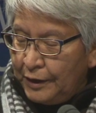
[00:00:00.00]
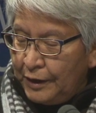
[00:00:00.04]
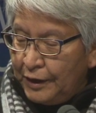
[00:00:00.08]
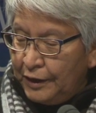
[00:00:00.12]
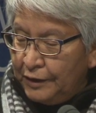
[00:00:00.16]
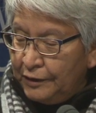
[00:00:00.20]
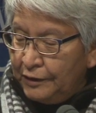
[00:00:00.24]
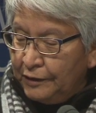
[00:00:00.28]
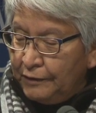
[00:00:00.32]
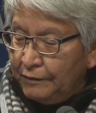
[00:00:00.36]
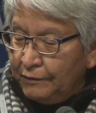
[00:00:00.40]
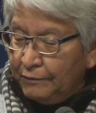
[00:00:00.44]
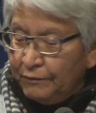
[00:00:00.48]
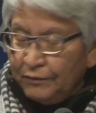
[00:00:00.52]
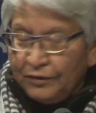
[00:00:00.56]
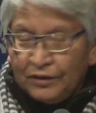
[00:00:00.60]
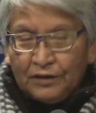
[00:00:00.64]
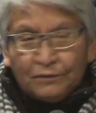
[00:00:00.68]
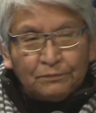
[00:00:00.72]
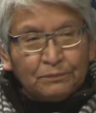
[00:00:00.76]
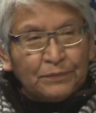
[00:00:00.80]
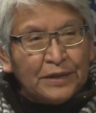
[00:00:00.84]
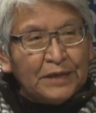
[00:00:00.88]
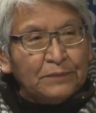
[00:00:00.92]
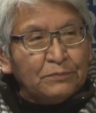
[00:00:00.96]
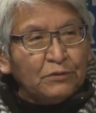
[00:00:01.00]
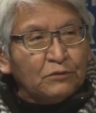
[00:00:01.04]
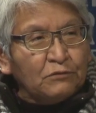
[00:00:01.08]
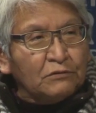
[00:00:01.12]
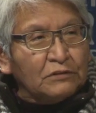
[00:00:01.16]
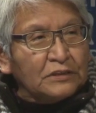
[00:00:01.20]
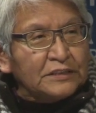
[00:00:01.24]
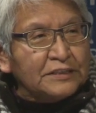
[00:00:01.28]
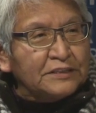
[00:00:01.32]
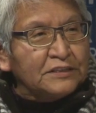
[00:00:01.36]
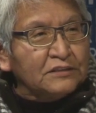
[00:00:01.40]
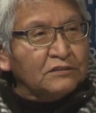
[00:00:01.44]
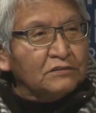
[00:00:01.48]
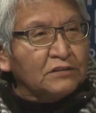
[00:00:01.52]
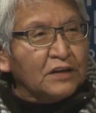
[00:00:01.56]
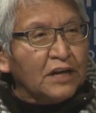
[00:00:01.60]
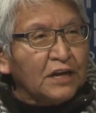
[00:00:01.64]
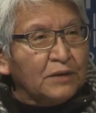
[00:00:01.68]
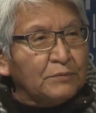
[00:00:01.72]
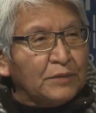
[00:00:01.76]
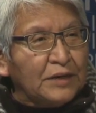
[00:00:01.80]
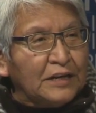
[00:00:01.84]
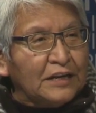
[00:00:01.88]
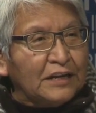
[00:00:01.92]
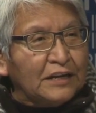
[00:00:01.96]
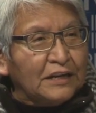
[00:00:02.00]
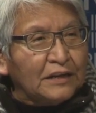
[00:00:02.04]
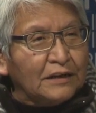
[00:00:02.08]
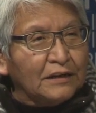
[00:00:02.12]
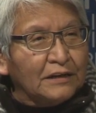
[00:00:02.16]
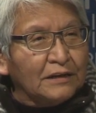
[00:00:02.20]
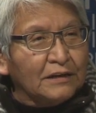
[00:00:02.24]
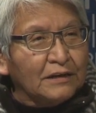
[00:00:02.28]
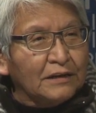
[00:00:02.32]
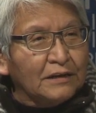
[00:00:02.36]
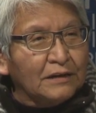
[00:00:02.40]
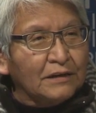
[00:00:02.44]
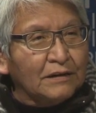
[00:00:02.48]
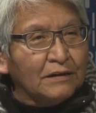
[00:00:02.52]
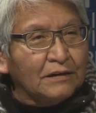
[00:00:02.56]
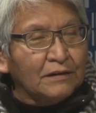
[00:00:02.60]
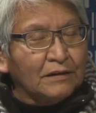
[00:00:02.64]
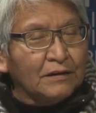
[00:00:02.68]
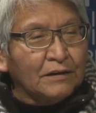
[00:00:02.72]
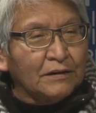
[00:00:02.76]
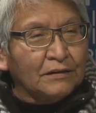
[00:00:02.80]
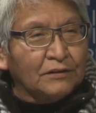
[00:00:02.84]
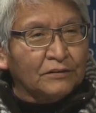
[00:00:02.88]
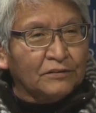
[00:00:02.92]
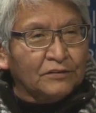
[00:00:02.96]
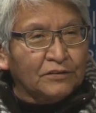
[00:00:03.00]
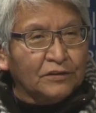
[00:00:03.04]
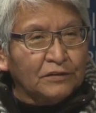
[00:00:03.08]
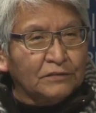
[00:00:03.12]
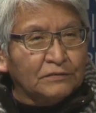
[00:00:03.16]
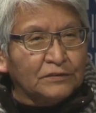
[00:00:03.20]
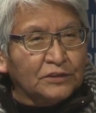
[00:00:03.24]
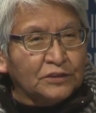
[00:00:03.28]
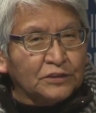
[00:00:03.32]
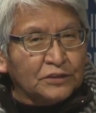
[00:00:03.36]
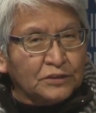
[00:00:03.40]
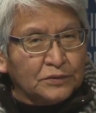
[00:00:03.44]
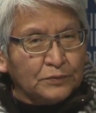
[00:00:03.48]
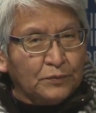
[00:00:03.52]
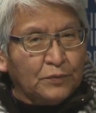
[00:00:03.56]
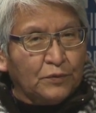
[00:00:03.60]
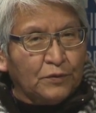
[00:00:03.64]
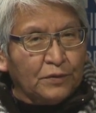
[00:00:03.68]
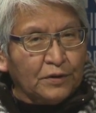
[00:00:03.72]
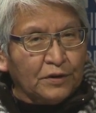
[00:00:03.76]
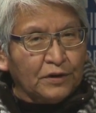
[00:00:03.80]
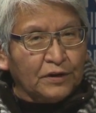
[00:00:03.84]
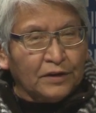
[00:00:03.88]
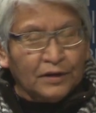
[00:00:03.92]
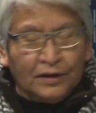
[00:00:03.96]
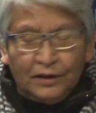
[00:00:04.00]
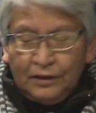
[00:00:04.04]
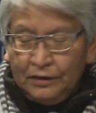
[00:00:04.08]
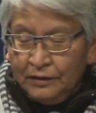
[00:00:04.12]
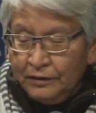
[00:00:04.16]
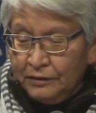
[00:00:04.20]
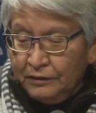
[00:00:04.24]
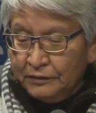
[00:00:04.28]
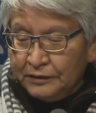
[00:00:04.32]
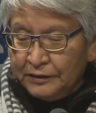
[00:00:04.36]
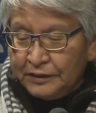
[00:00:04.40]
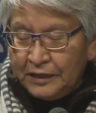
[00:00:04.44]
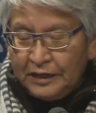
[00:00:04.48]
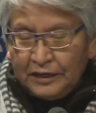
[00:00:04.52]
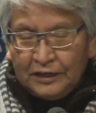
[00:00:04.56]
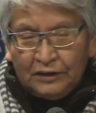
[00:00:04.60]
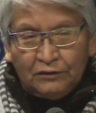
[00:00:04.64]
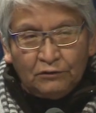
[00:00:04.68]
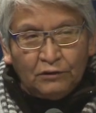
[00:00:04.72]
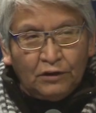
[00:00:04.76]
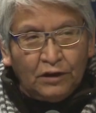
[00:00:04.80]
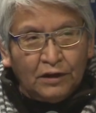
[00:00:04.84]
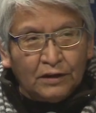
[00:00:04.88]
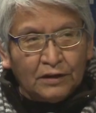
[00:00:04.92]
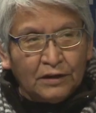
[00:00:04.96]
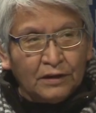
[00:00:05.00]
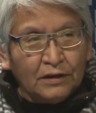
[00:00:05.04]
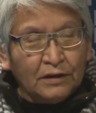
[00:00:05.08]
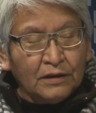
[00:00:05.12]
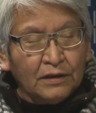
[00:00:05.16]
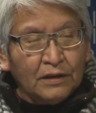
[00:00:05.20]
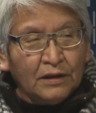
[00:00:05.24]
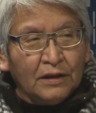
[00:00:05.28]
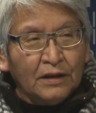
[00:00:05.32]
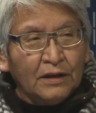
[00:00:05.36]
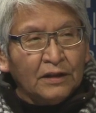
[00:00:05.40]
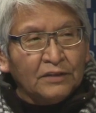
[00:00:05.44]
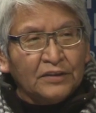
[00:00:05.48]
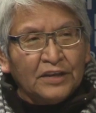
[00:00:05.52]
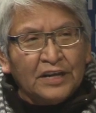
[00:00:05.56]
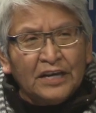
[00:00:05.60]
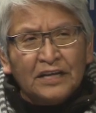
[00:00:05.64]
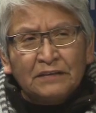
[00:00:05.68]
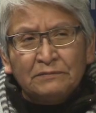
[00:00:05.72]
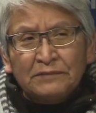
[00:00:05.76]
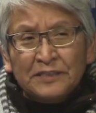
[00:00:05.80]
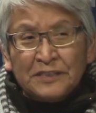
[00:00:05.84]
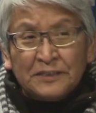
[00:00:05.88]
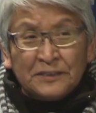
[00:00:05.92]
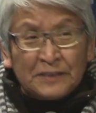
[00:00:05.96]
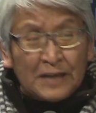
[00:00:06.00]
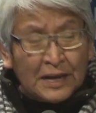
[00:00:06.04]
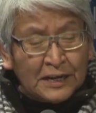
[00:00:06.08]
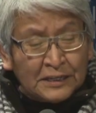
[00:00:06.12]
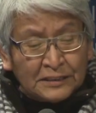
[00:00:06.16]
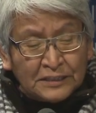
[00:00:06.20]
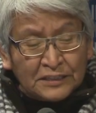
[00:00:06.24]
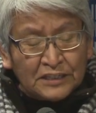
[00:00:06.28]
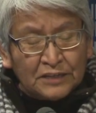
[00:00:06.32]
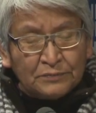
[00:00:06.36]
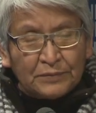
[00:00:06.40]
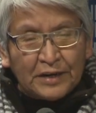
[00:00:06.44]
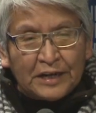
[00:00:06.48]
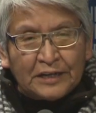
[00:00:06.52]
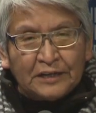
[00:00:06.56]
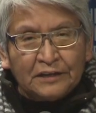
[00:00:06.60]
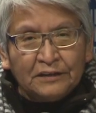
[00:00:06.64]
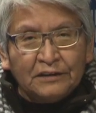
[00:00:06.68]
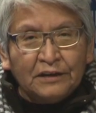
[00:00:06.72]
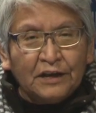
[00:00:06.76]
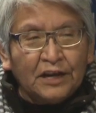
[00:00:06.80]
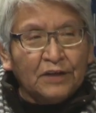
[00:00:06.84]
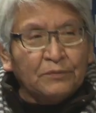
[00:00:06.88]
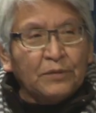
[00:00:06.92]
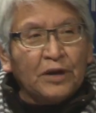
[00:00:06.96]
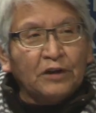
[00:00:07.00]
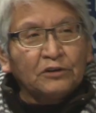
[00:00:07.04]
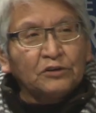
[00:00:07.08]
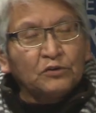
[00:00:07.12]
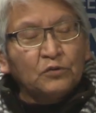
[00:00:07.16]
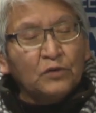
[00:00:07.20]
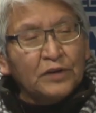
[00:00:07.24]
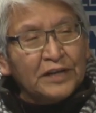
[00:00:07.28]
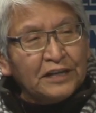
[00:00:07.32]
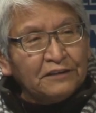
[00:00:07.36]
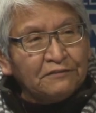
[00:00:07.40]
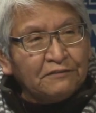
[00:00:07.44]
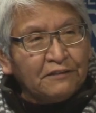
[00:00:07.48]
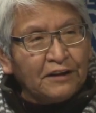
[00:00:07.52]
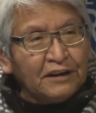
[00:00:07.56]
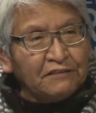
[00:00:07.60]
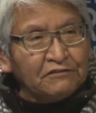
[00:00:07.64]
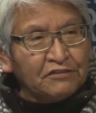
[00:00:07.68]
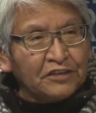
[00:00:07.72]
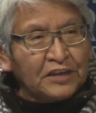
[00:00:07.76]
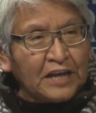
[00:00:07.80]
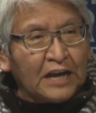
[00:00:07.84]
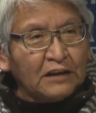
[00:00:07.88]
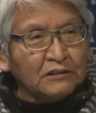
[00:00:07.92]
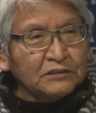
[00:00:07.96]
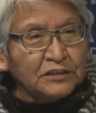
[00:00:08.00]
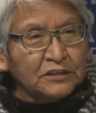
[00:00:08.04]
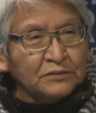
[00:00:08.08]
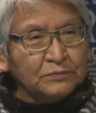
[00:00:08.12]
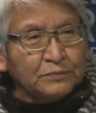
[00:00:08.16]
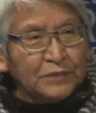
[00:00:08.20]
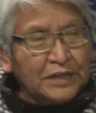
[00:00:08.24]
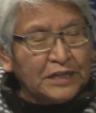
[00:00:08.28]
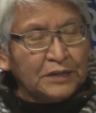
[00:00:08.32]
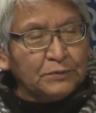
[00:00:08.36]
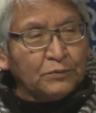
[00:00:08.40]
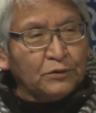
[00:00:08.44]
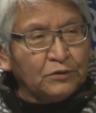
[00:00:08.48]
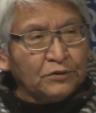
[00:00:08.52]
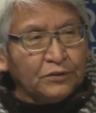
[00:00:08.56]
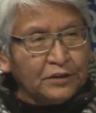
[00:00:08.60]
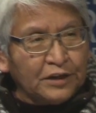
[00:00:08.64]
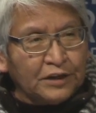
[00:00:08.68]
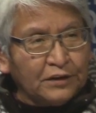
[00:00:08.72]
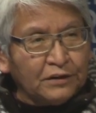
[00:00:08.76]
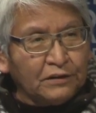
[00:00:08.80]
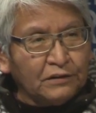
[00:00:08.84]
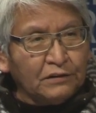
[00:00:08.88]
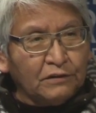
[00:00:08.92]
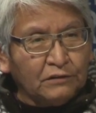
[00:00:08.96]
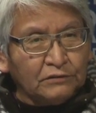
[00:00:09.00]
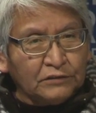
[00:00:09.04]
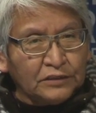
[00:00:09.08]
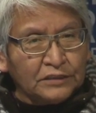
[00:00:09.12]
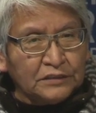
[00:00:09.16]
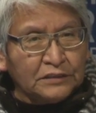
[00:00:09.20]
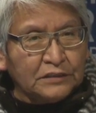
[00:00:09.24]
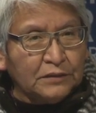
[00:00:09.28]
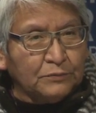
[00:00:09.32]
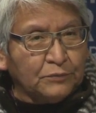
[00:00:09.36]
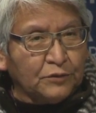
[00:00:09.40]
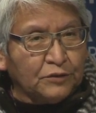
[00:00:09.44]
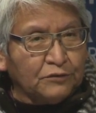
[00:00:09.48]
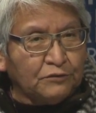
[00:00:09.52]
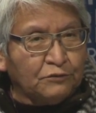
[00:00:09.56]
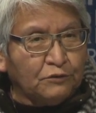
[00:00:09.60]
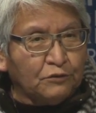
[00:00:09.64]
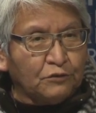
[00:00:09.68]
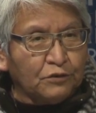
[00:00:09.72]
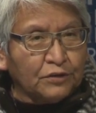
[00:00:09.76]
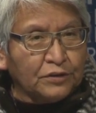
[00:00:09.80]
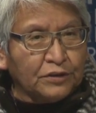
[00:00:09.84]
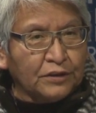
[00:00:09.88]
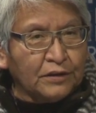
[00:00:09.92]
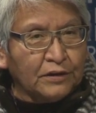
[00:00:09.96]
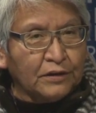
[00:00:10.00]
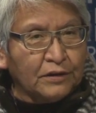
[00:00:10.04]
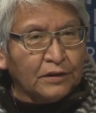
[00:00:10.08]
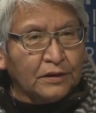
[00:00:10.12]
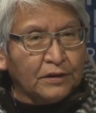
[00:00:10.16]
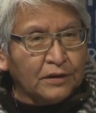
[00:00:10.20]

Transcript: And the people were still coming in to support Standing Rock. They estimated about 25,000 people there on December 4th.